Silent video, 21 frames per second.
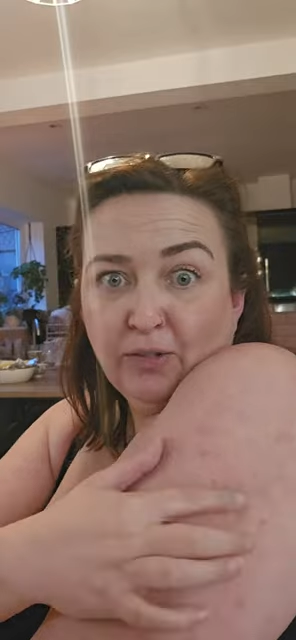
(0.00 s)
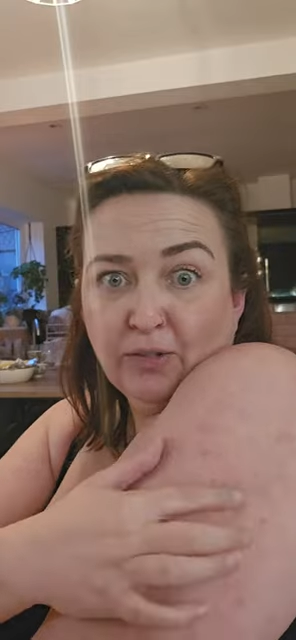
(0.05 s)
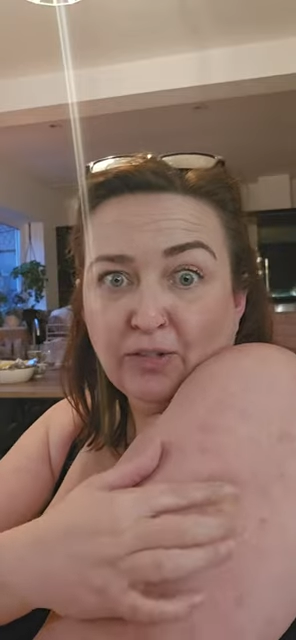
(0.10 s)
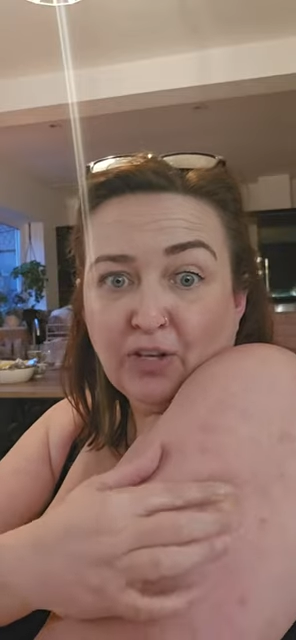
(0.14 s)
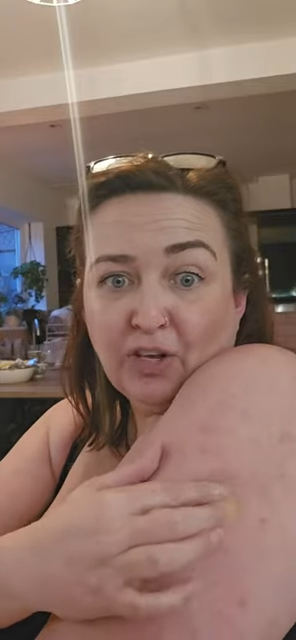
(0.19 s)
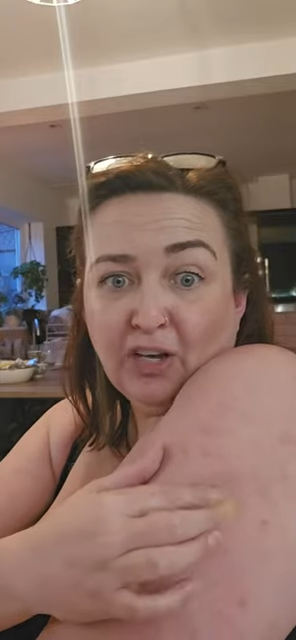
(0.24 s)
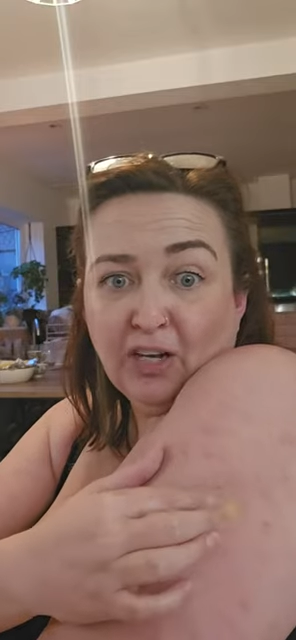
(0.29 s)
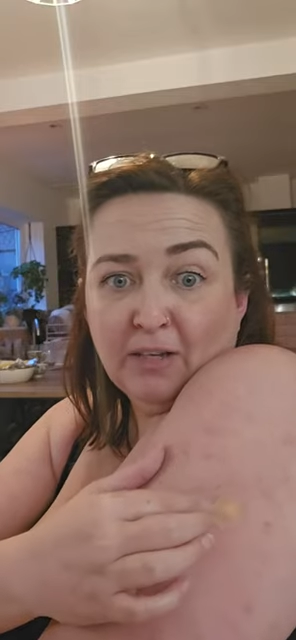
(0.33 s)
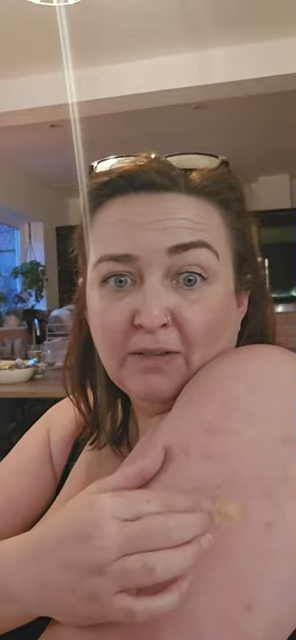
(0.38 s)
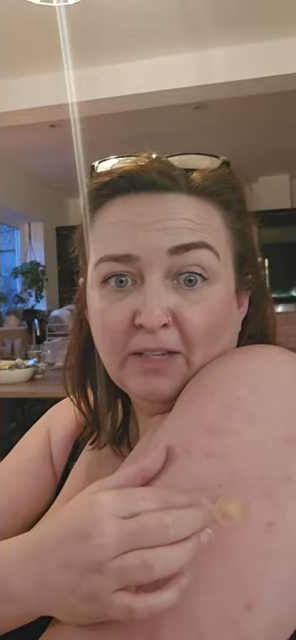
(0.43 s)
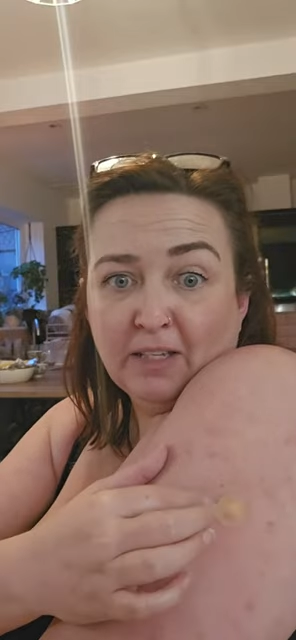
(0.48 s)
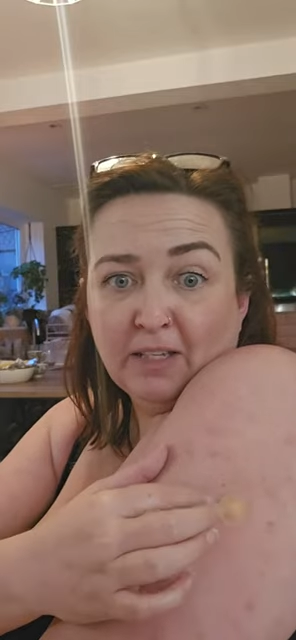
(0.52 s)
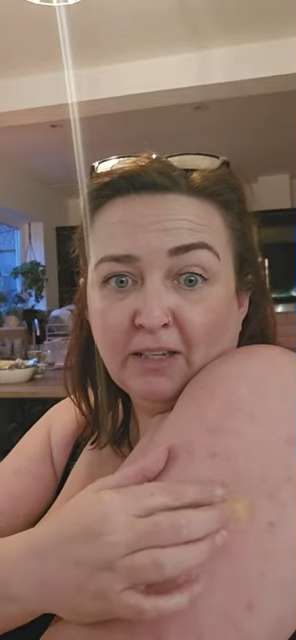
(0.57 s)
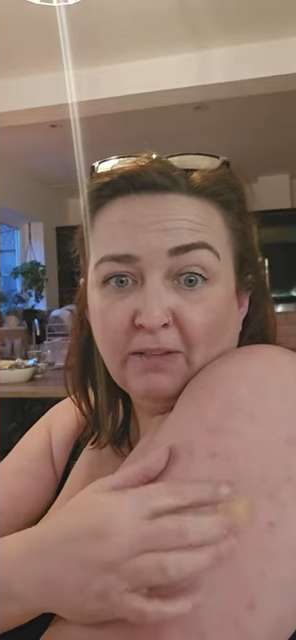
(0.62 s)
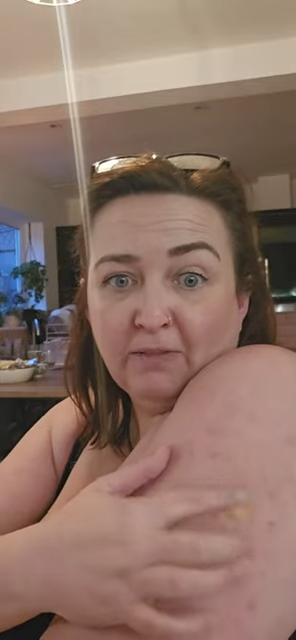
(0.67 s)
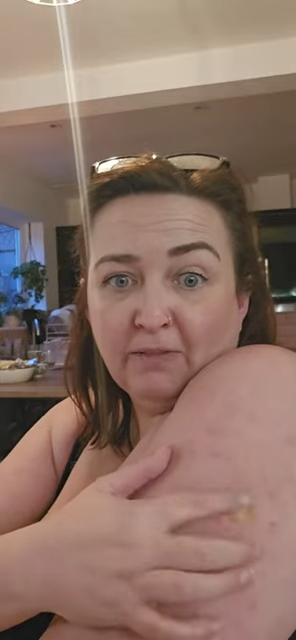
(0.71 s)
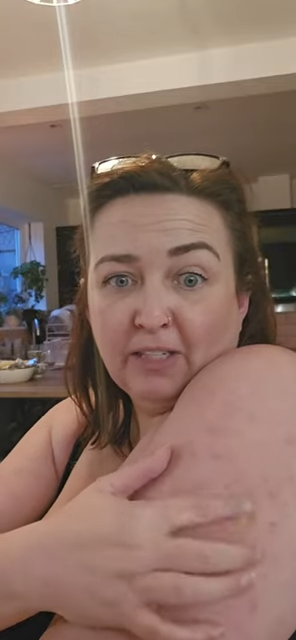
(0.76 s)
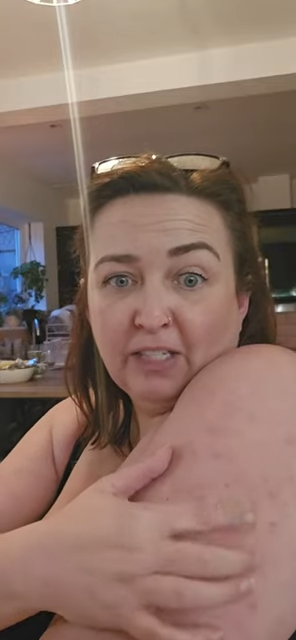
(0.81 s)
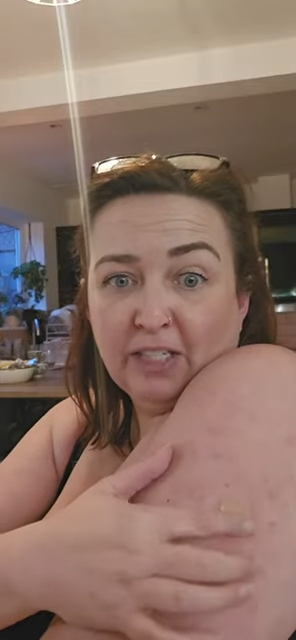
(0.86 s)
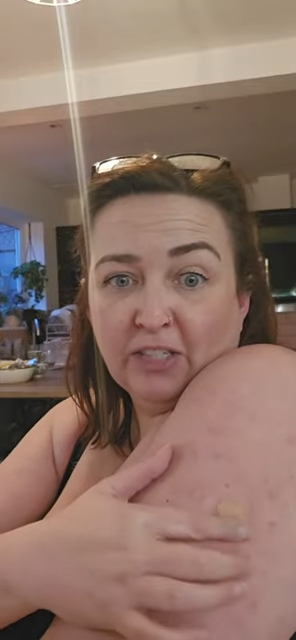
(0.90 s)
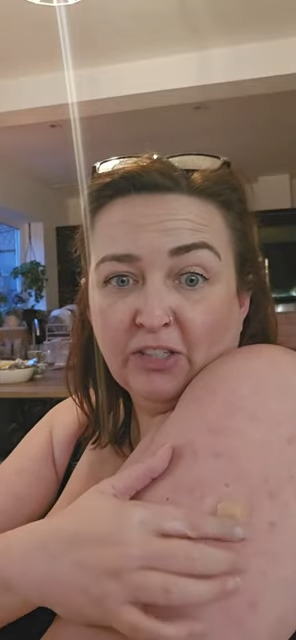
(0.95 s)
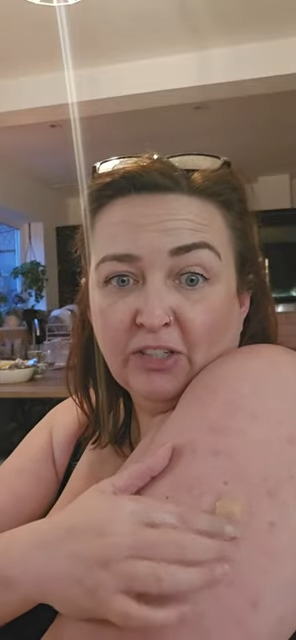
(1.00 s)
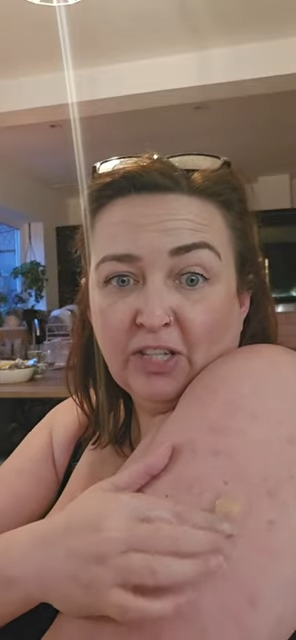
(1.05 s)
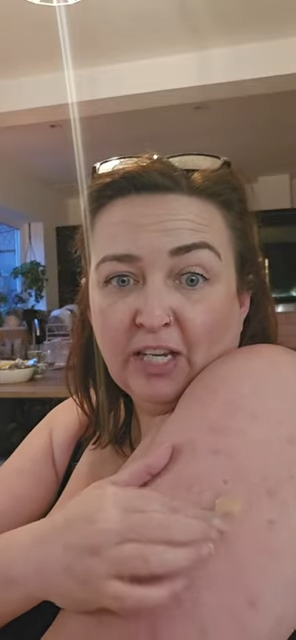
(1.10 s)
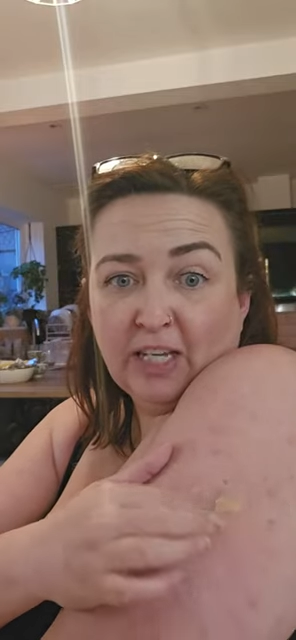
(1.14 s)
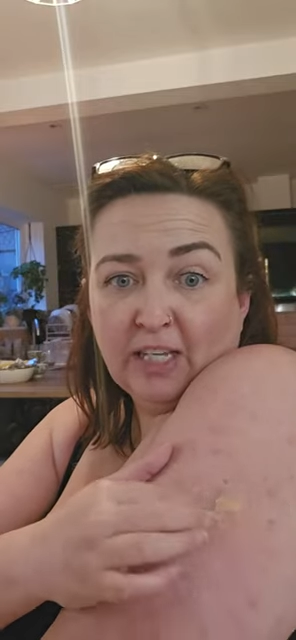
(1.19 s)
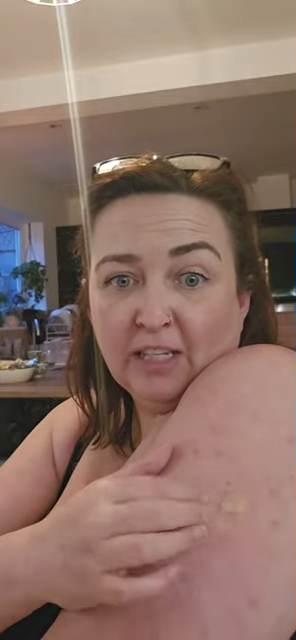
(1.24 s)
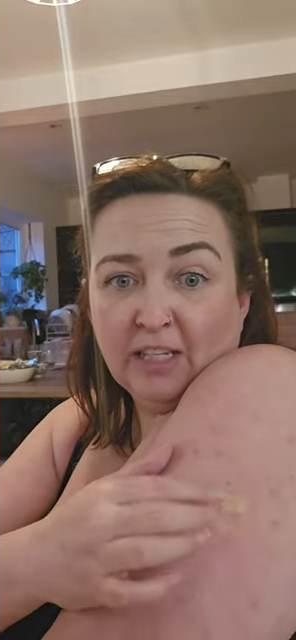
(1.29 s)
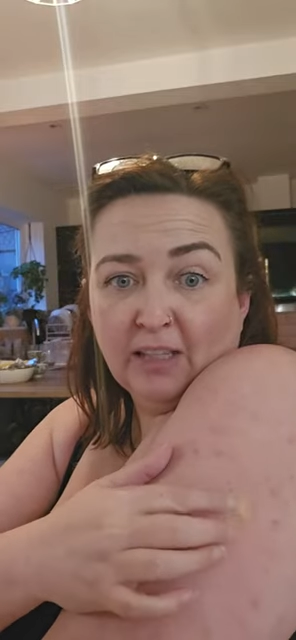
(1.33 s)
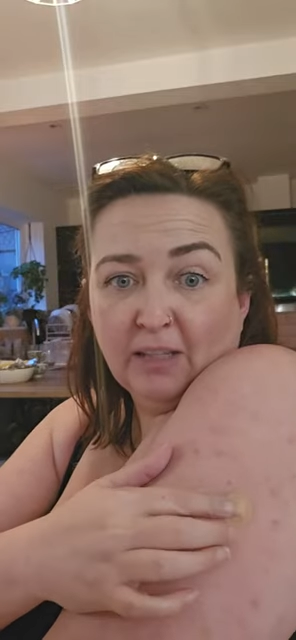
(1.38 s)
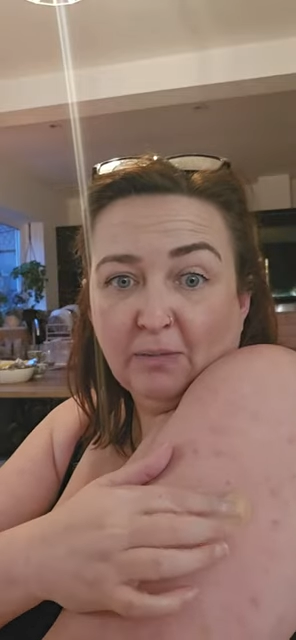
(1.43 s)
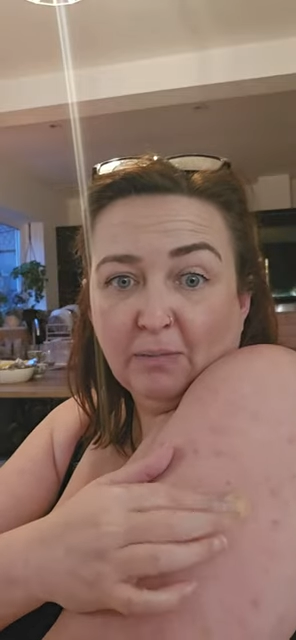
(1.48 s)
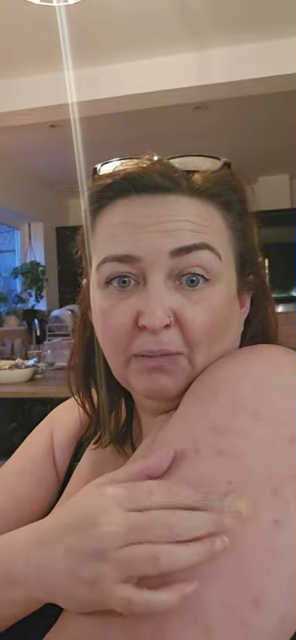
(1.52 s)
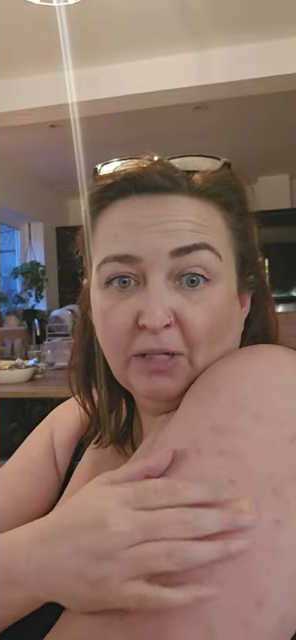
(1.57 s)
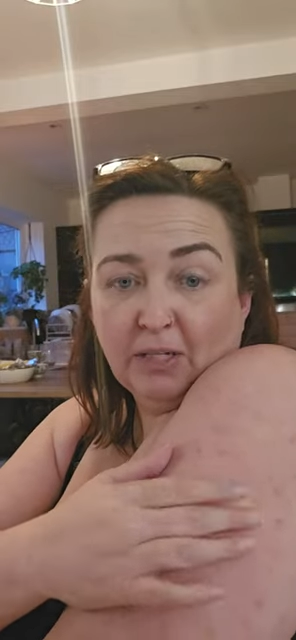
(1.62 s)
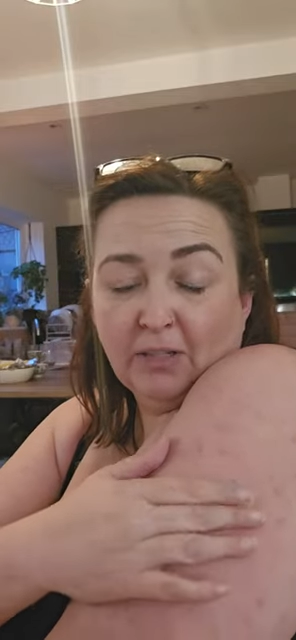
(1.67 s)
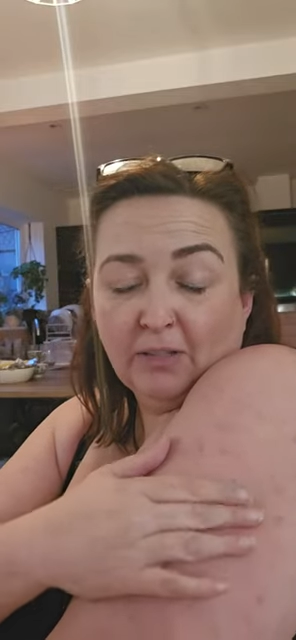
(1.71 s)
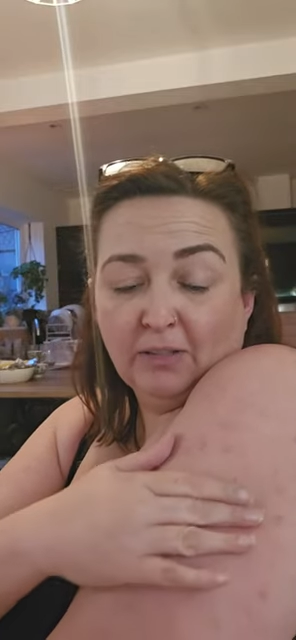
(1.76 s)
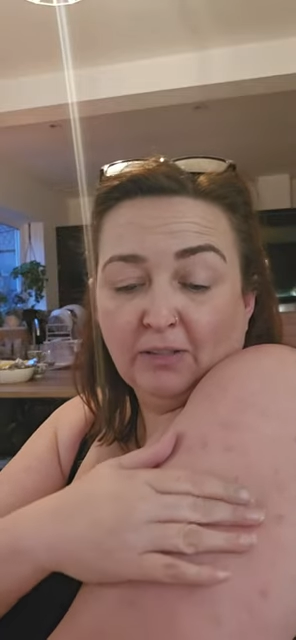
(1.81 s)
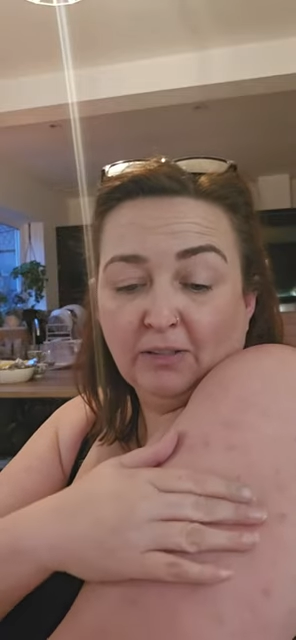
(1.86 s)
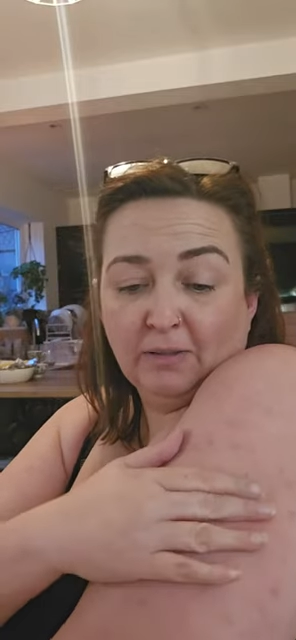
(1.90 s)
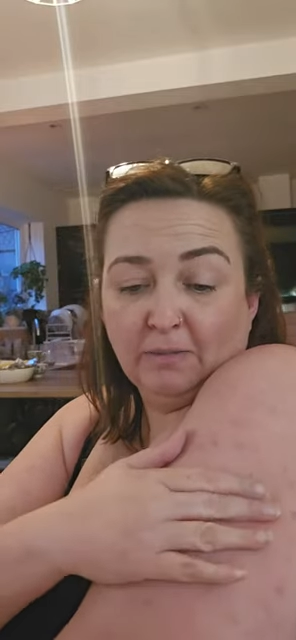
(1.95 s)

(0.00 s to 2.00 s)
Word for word: time that you finish taking the blood.